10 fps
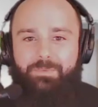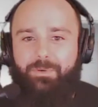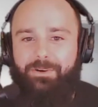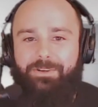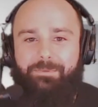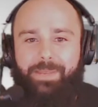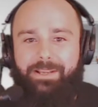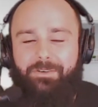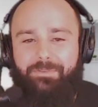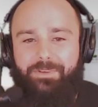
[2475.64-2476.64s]
more you'll
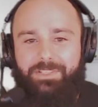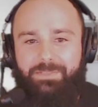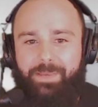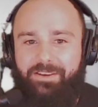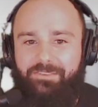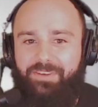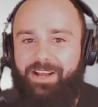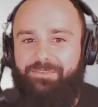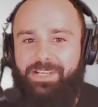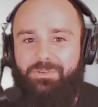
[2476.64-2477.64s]
make over the span of
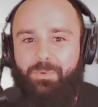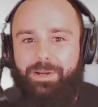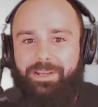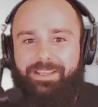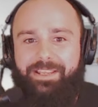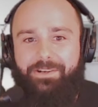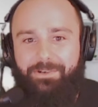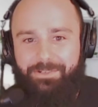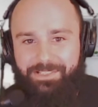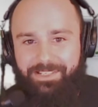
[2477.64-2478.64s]
5, 10, 20 years.